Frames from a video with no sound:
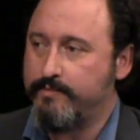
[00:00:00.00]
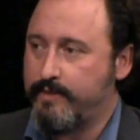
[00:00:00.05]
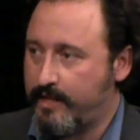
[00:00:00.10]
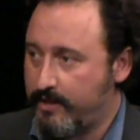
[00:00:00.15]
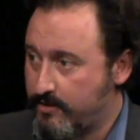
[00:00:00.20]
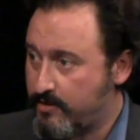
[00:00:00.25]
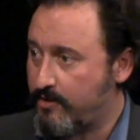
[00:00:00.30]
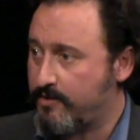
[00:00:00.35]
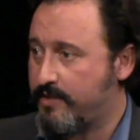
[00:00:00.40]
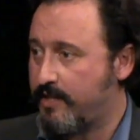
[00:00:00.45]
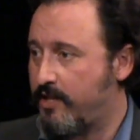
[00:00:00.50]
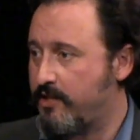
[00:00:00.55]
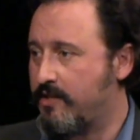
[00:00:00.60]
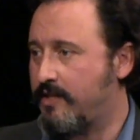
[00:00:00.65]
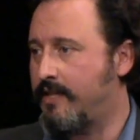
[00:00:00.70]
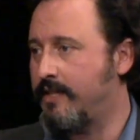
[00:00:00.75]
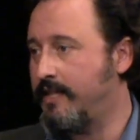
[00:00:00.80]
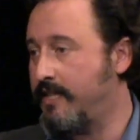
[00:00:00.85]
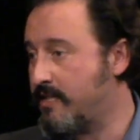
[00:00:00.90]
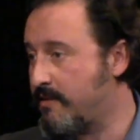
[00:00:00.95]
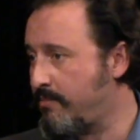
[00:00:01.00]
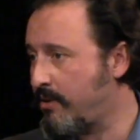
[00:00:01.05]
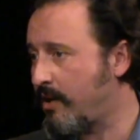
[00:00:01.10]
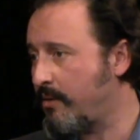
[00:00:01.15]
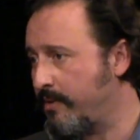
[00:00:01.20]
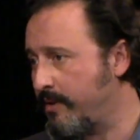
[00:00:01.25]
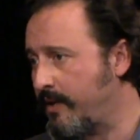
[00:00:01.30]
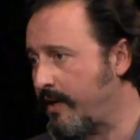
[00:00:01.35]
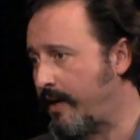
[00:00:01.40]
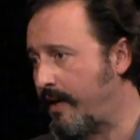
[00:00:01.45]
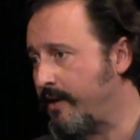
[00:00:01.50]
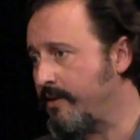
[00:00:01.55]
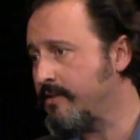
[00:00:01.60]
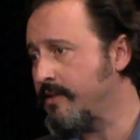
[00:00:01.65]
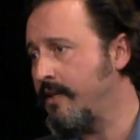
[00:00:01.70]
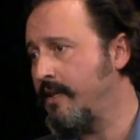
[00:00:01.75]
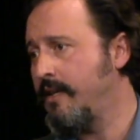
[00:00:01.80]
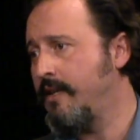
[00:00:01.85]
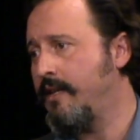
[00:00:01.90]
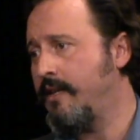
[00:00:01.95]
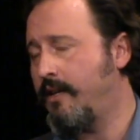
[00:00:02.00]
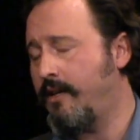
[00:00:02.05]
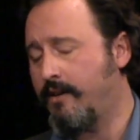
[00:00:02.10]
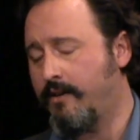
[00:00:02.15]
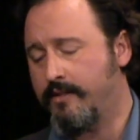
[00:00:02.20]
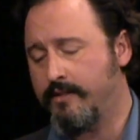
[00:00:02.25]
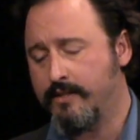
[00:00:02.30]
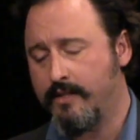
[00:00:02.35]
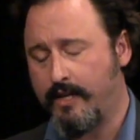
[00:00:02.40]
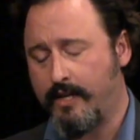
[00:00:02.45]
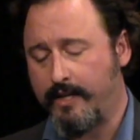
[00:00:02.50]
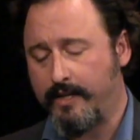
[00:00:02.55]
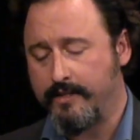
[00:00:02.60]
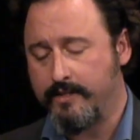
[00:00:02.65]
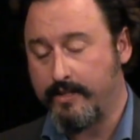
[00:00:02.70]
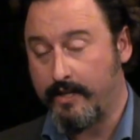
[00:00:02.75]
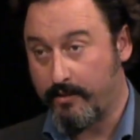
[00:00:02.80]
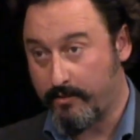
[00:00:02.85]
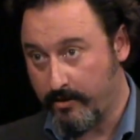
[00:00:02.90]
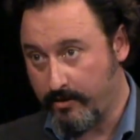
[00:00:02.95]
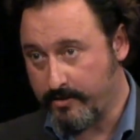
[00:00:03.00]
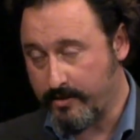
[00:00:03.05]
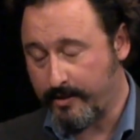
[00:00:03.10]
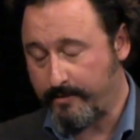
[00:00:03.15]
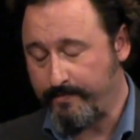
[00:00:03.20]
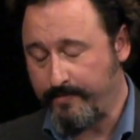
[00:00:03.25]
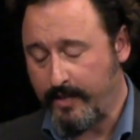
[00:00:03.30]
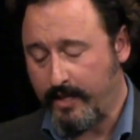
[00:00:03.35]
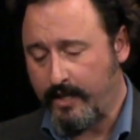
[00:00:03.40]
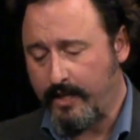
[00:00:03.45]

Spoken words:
in association, at least in part with gangs here in Santa Rosa.